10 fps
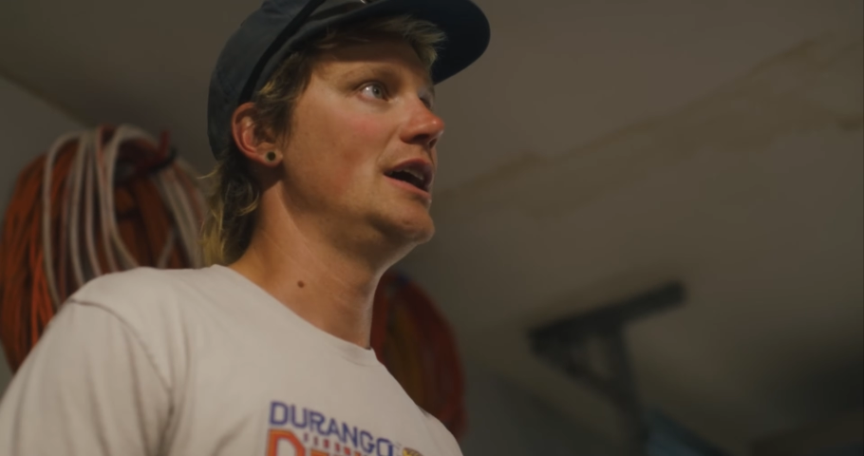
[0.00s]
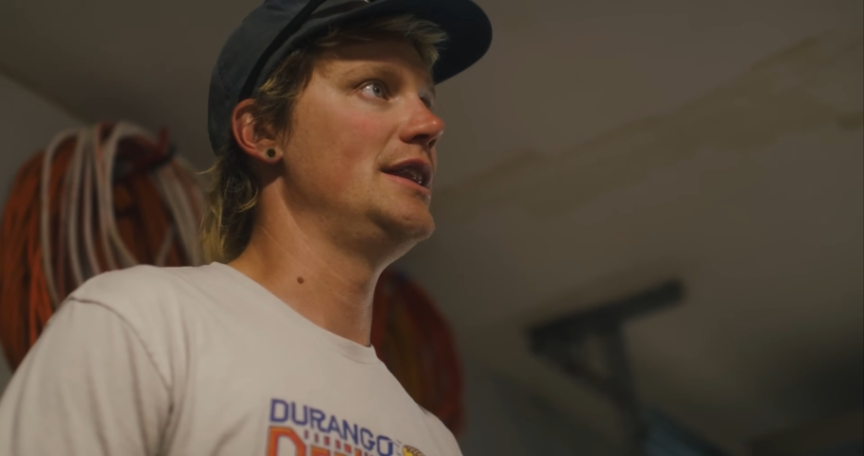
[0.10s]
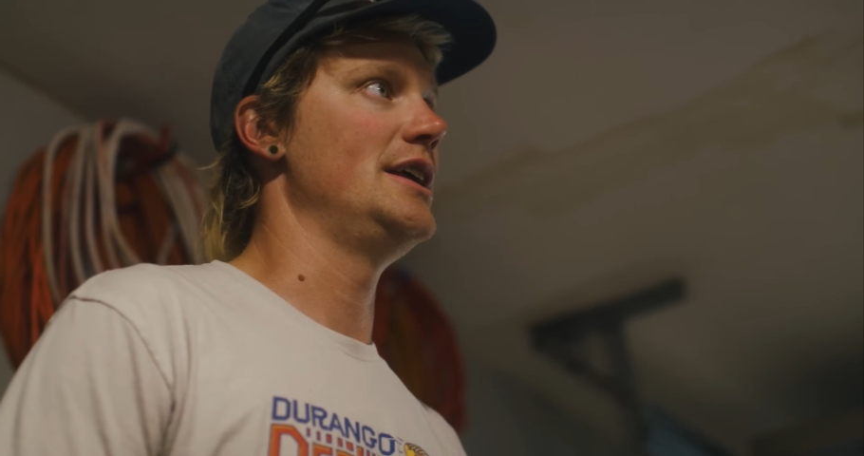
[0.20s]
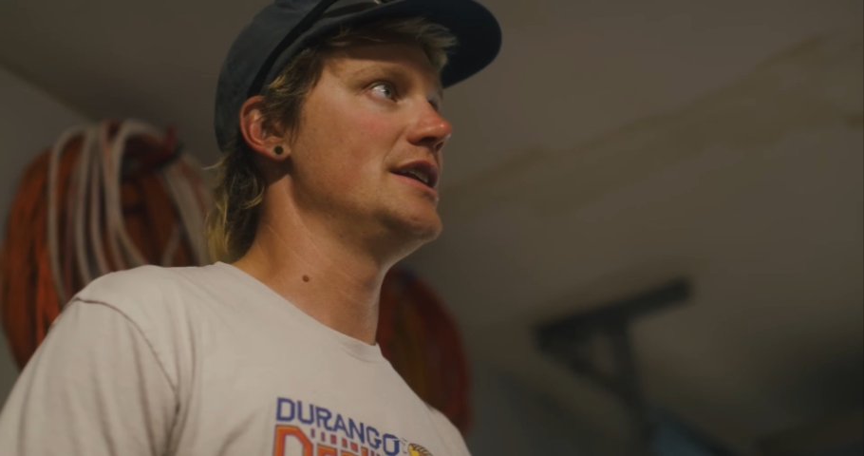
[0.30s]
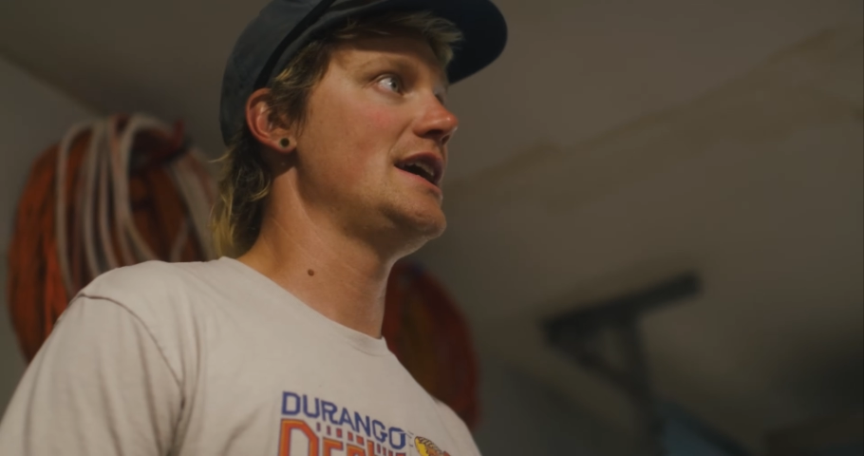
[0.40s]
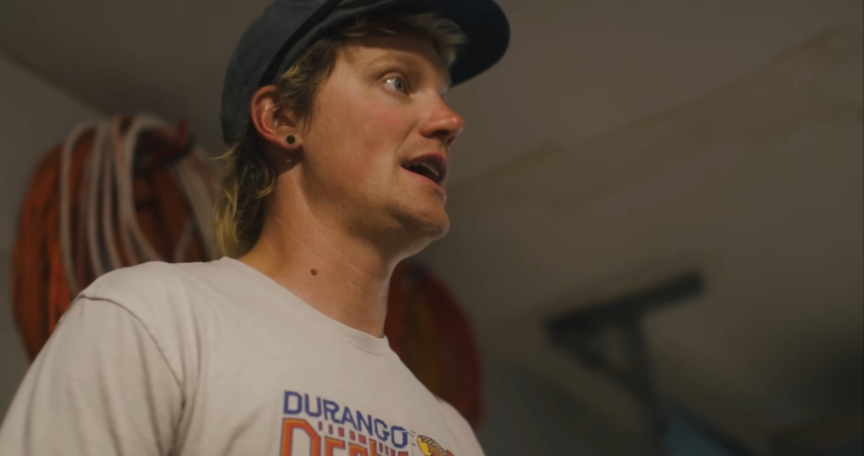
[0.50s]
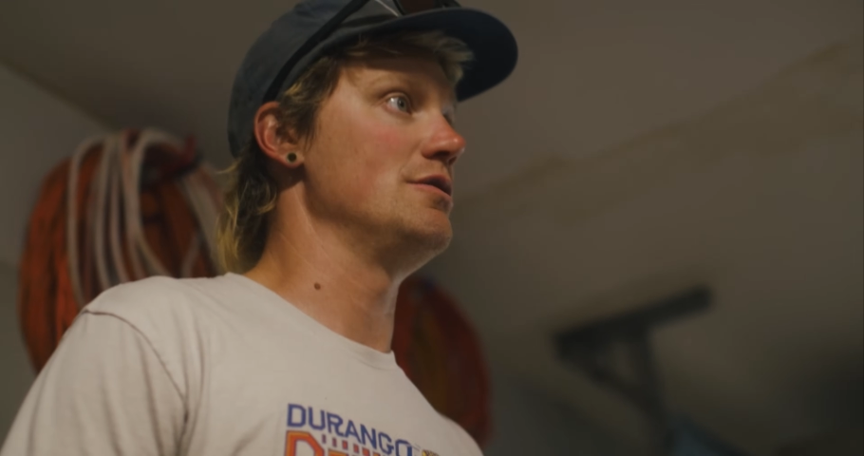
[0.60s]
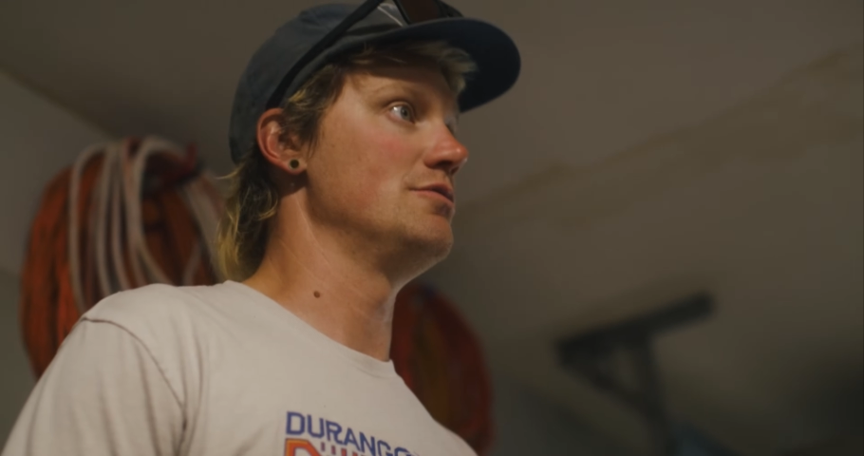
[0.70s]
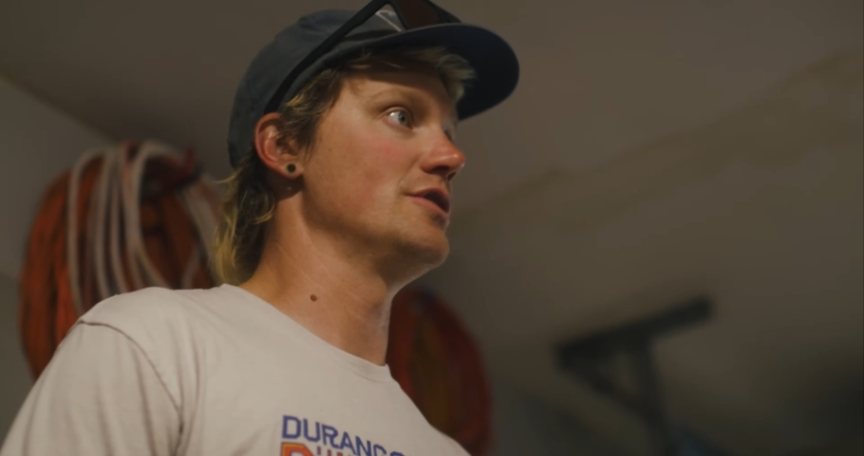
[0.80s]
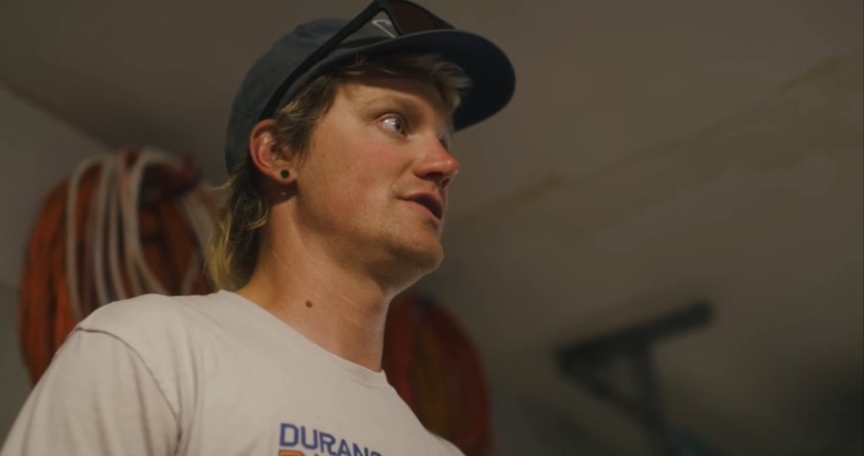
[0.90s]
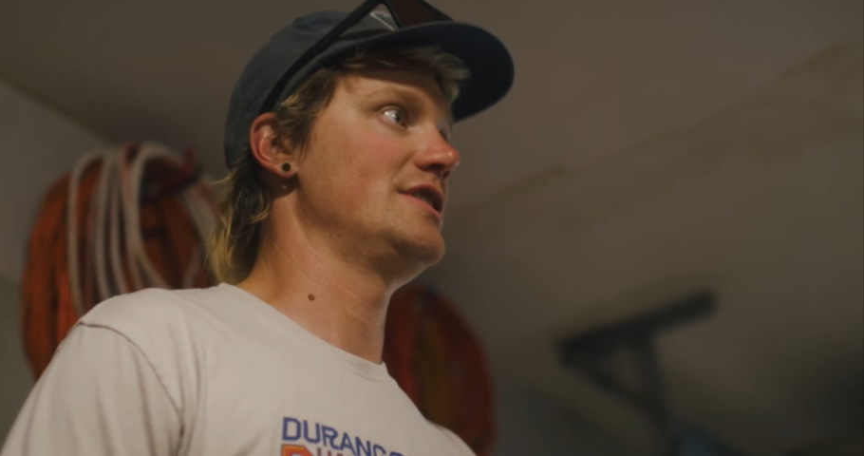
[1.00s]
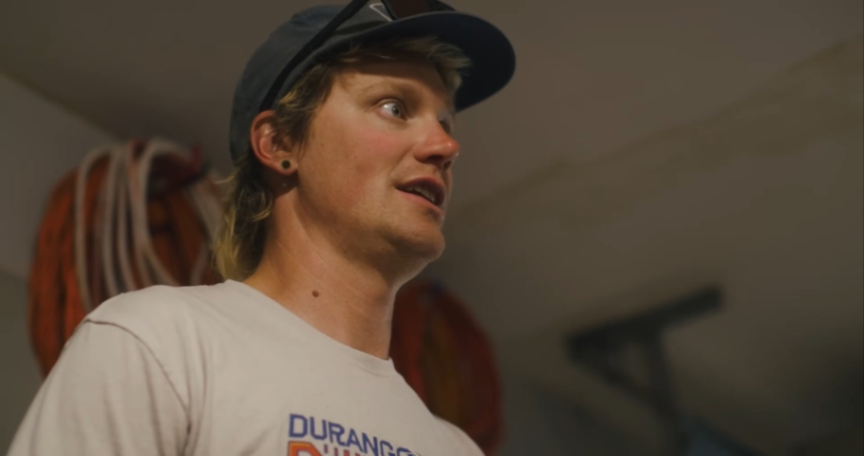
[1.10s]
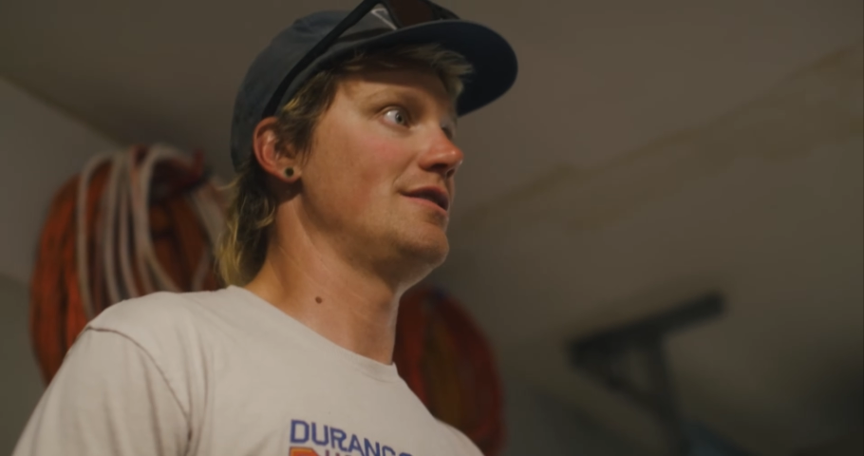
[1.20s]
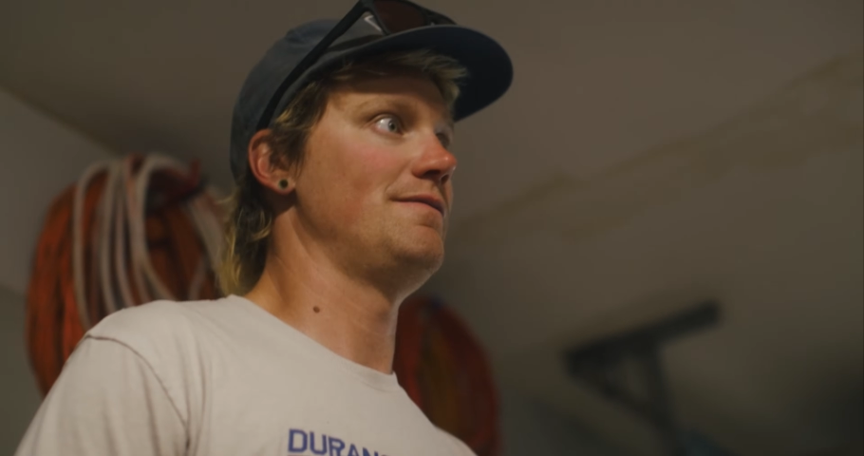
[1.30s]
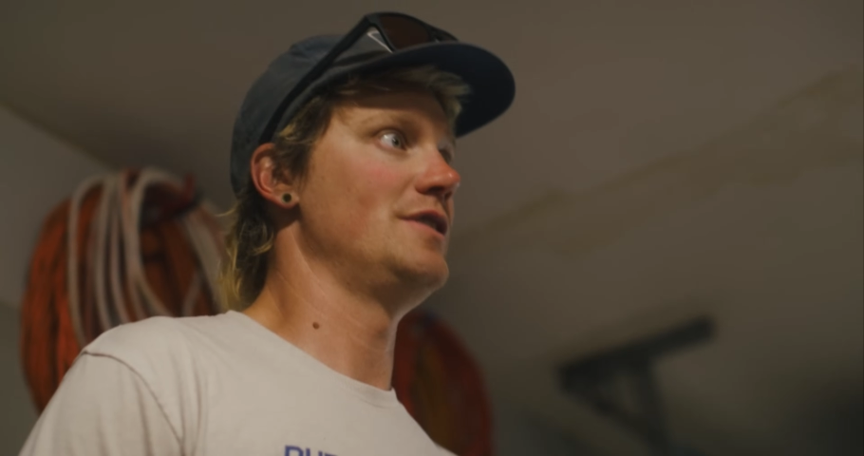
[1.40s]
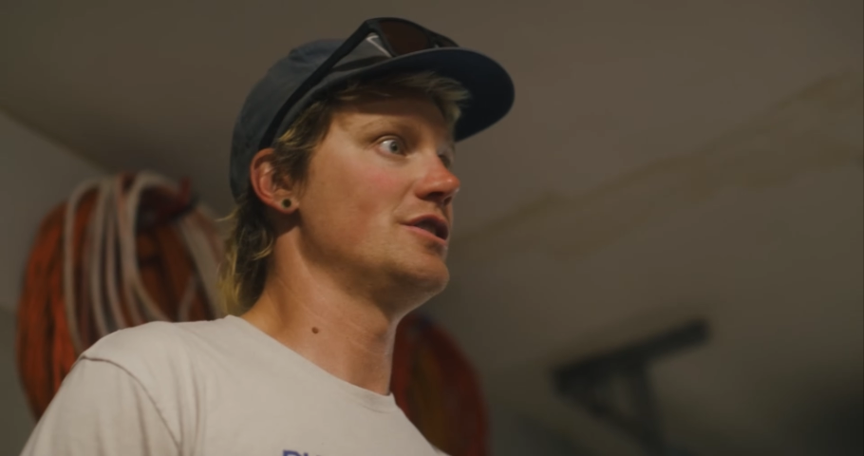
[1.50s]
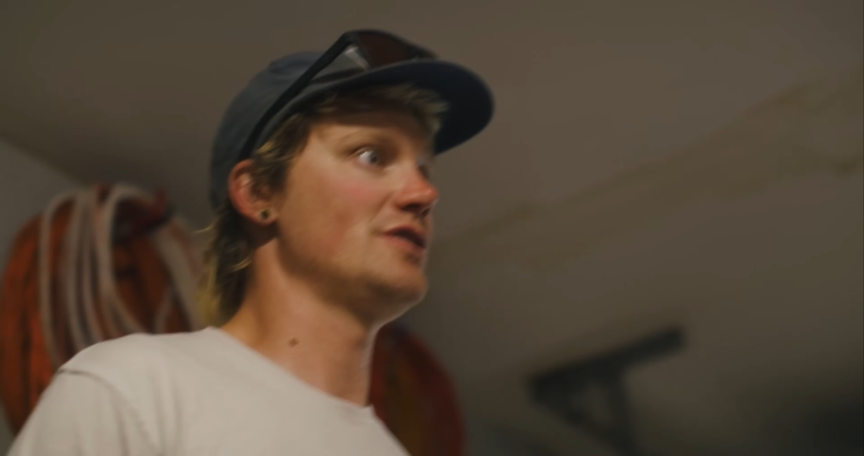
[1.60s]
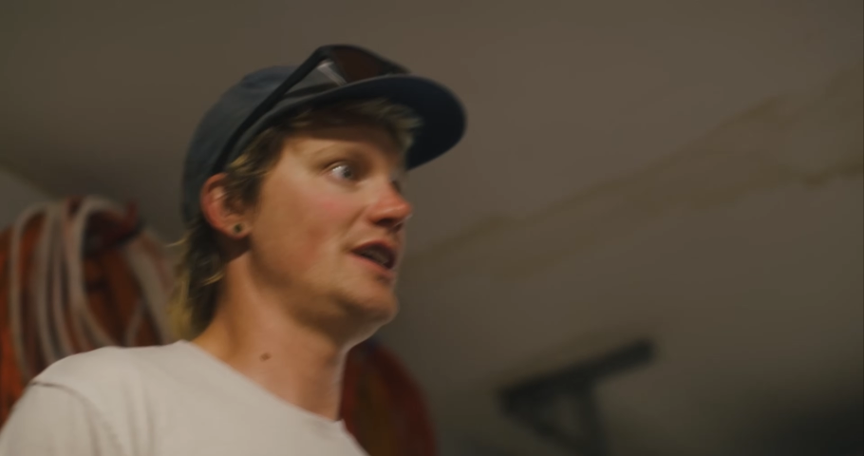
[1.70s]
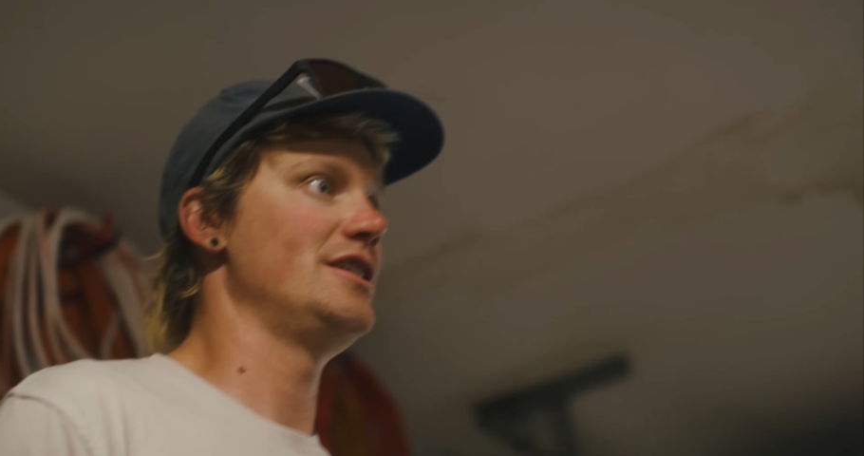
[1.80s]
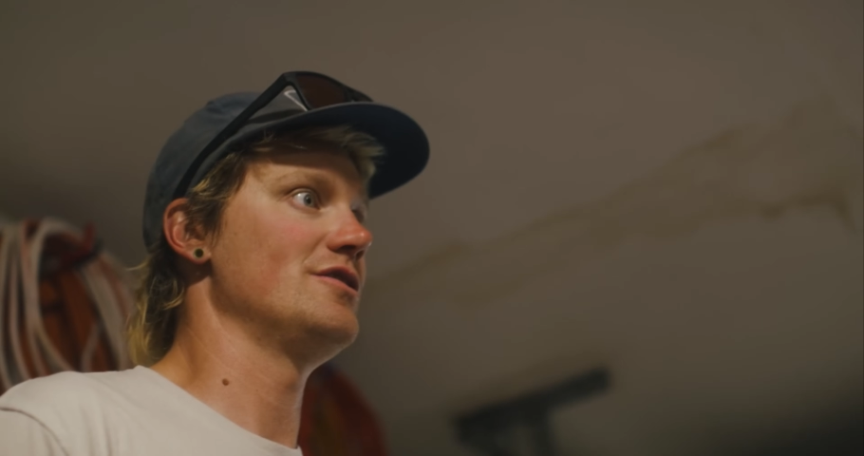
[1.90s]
And then you just sit at the finish line